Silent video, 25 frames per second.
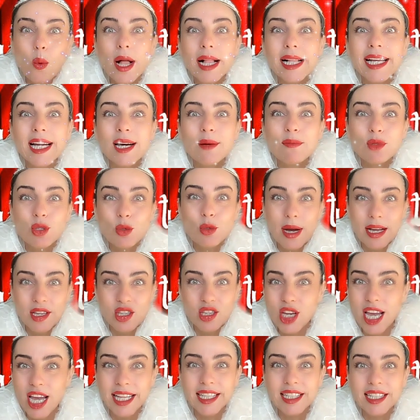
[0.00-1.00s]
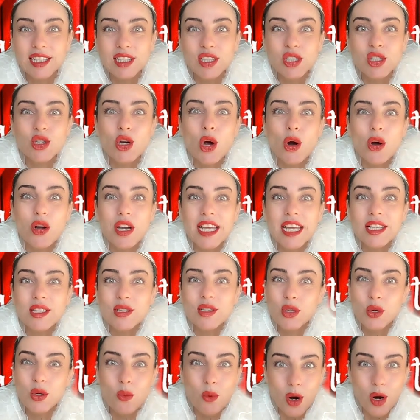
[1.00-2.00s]
welcome to my channel Journey to
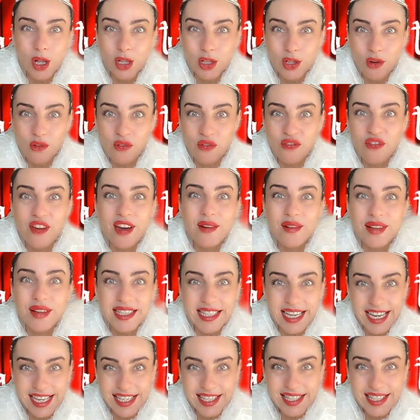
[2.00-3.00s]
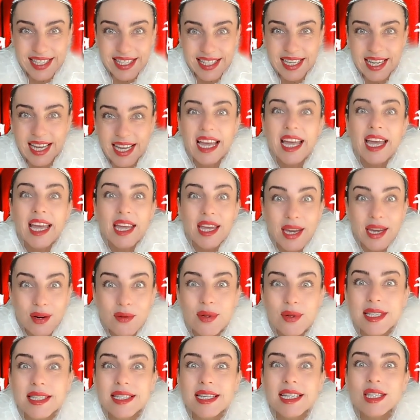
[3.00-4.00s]
the World of Fairy Tales. Here
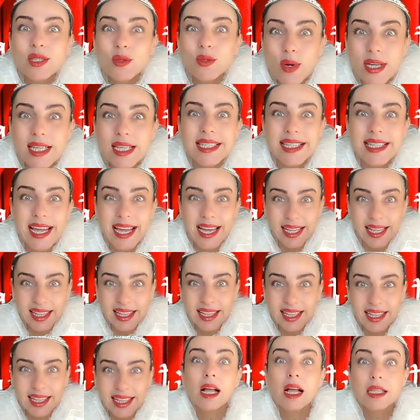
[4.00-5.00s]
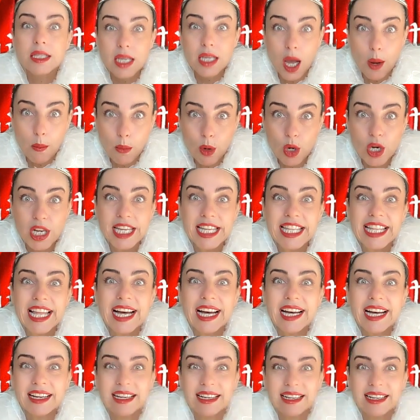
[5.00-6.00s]
is this week's tale, Thumbelina.
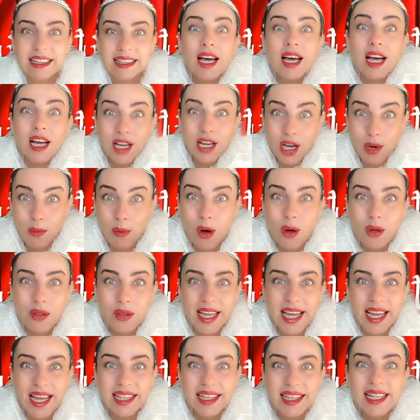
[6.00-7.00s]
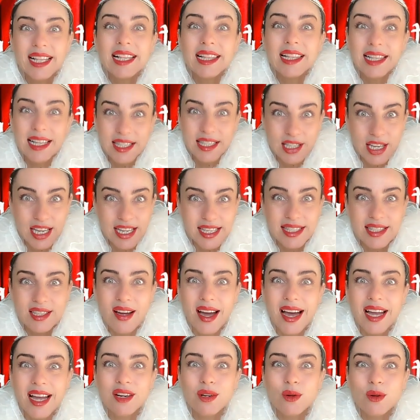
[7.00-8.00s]
Come on then, let's get
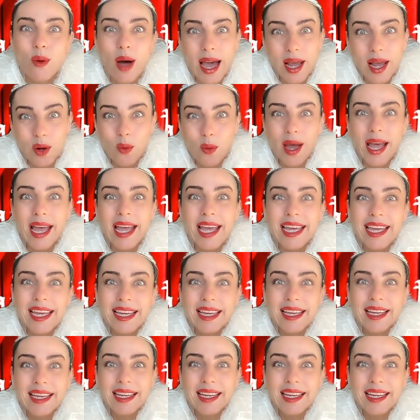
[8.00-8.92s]
started right away.